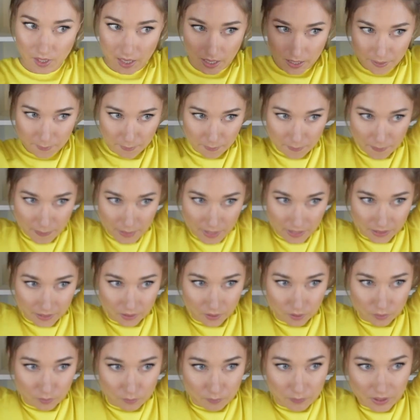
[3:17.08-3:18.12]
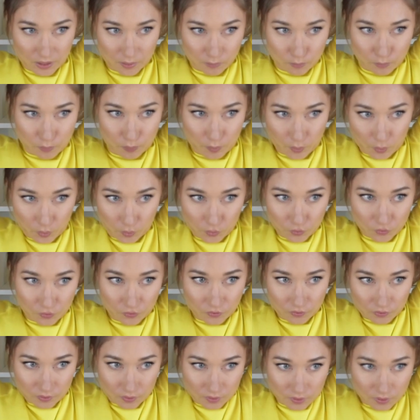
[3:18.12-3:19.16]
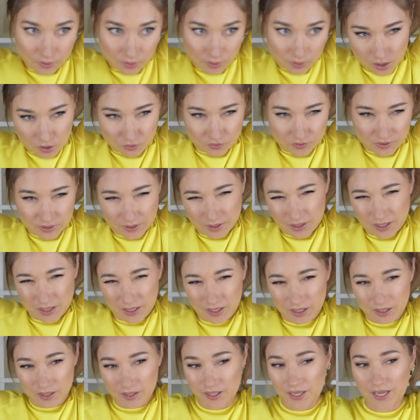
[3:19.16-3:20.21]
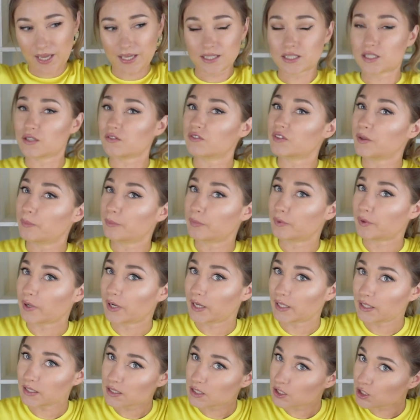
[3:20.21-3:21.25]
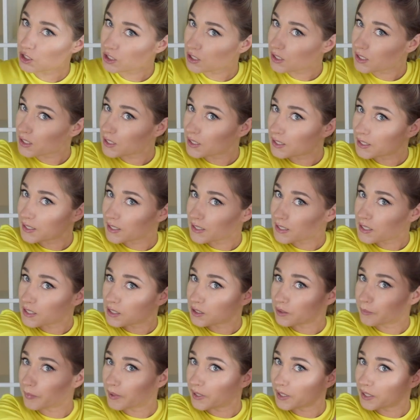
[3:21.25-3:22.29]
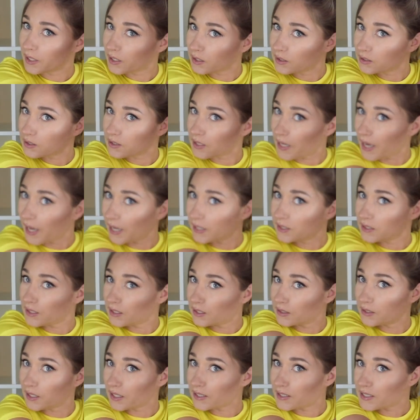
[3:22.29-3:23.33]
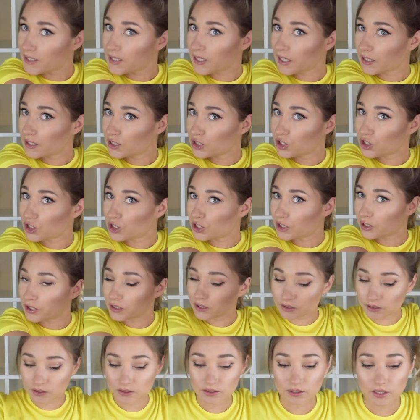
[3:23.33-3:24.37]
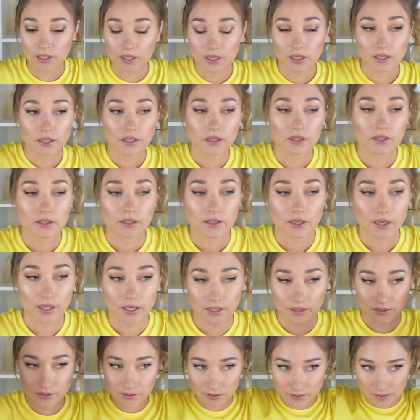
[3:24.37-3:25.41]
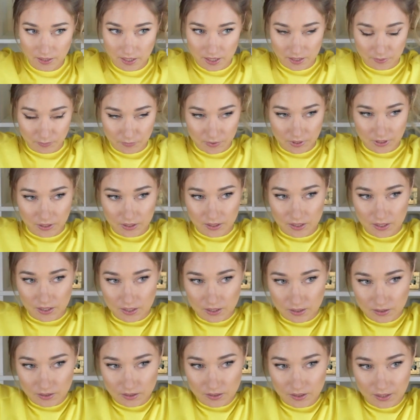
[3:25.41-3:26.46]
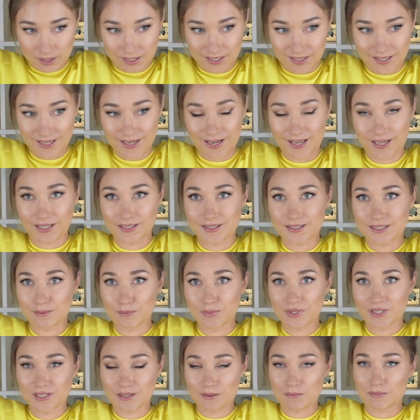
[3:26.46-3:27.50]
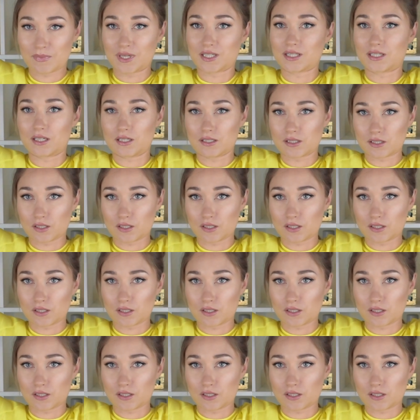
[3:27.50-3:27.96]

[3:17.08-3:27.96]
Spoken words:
I'm backcombing both of the ends of the braids just a little bit, adding that texture, and I'm gonna connect them in the middle.